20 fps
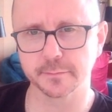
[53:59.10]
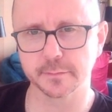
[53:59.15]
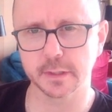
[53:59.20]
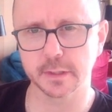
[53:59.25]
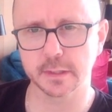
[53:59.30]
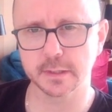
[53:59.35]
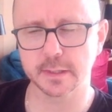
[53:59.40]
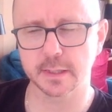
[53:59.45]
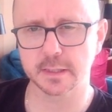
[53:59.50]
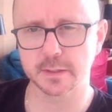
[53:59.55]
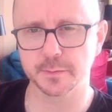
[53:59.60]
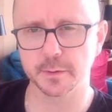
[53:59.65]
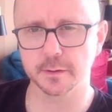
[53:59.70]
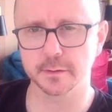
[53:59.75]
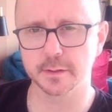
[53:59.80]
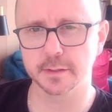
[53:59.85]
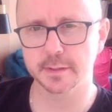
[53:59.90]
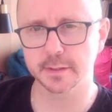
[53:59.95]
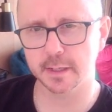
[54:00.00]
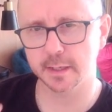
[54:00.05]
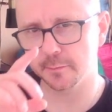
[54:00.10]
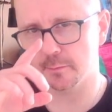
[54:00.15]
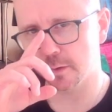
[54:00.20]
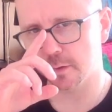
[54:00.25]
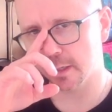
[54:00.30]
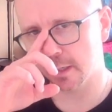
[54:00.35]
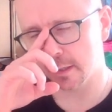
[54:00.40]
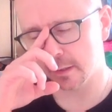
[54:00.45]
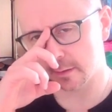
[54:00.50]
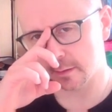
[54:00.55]
Is that spelt the same
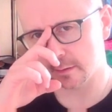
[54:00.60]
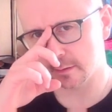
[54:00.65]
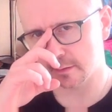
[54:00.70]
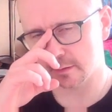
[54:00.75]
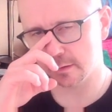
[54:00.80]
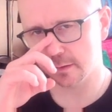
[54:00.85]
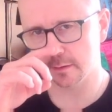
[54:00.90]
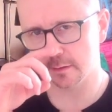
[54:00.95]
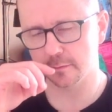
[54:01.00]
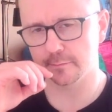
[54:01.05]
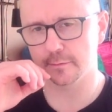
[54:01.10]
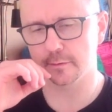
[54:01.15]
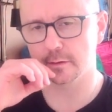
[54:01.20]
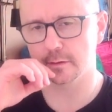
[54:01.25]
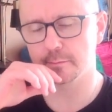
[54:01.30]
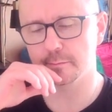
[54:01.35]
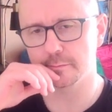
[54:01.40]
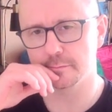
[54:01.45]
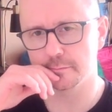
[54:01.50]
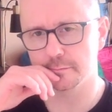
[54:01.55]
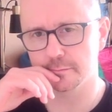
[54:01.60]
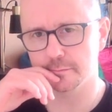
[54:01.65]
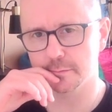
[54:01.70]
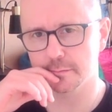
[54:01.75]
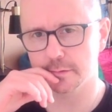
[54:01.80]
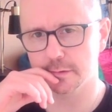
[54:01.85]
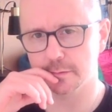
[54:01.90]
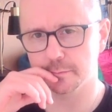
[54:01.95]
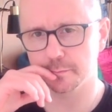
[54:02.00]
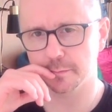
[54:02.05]
way, the verb
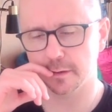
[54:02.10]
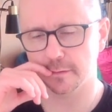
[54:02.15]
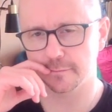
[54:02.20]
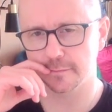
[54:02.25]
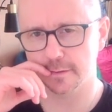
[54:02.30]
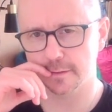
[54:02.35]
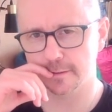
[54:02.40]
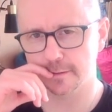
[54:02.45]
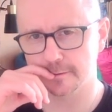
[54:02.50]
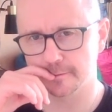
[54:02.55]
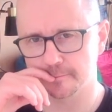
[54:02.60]
to buffet?